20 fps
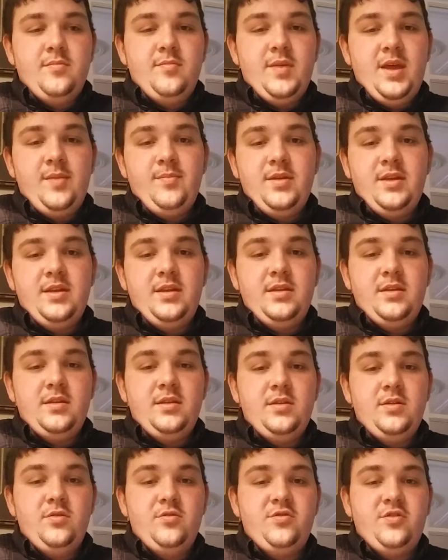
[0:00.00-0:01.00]
maybe
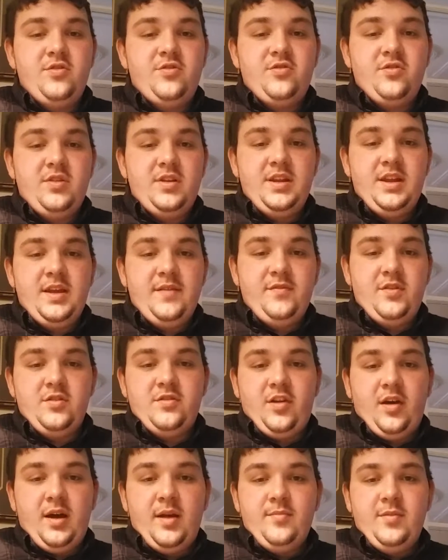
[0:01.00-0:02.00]
you just shouldn't give your
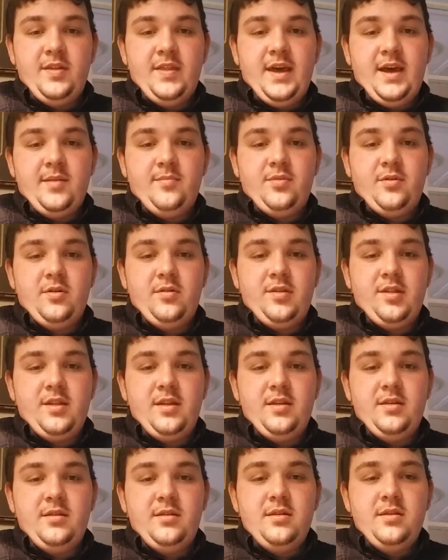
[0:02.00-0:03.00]
time to that
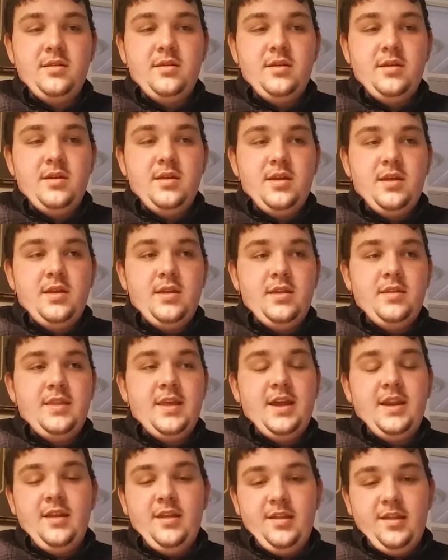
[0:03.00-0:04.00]
person.
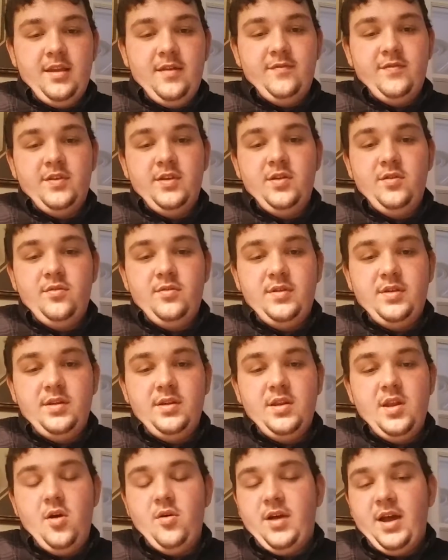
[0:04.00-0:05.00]
That is, if you
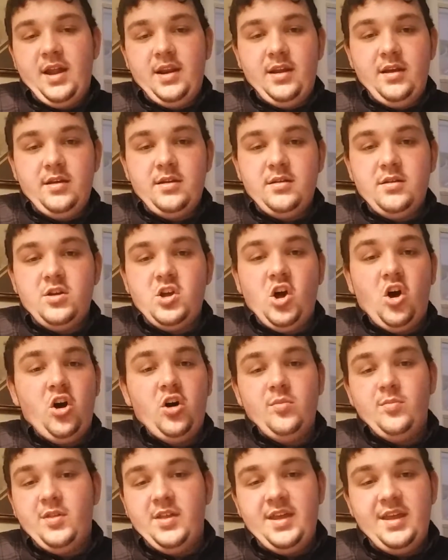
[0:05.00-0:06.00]
kind of
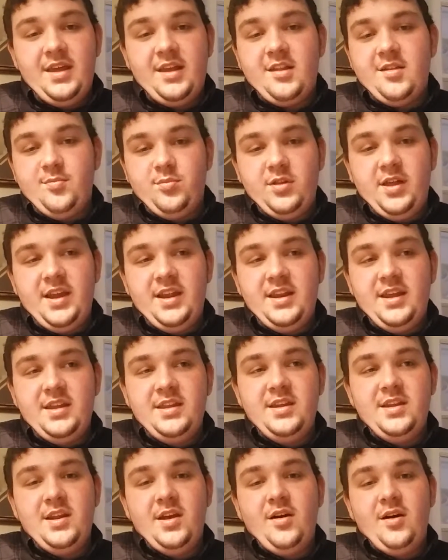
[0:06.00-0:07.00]
calmly explain it.
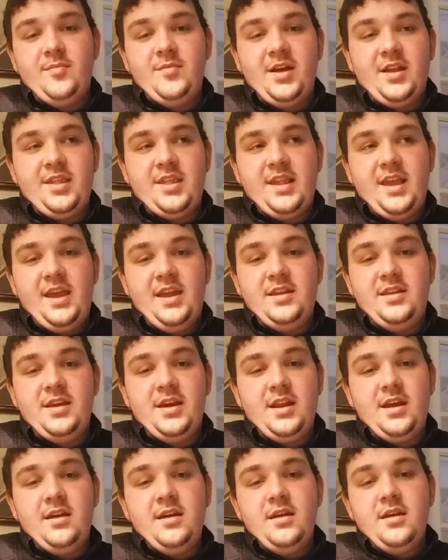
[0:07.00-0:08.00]
I'm not saying
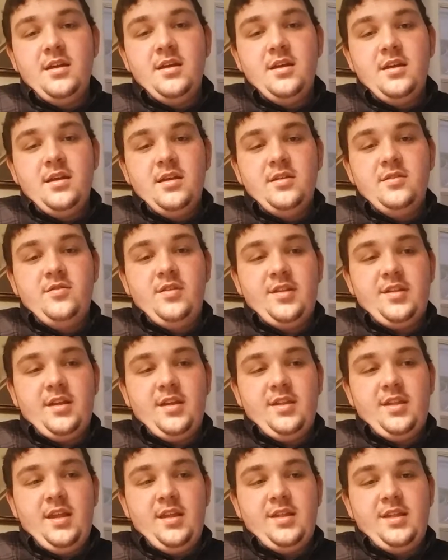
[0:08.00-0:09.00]
you gotta, just
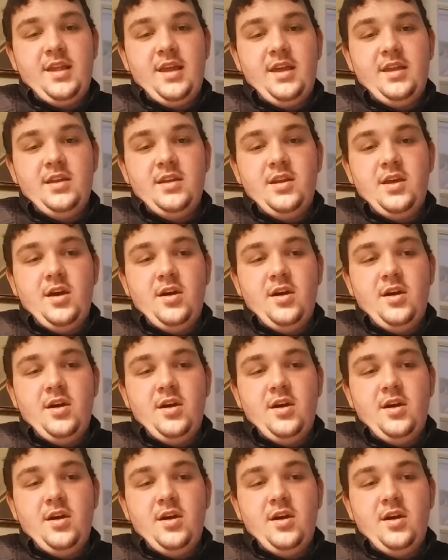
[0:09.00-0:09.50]
because they say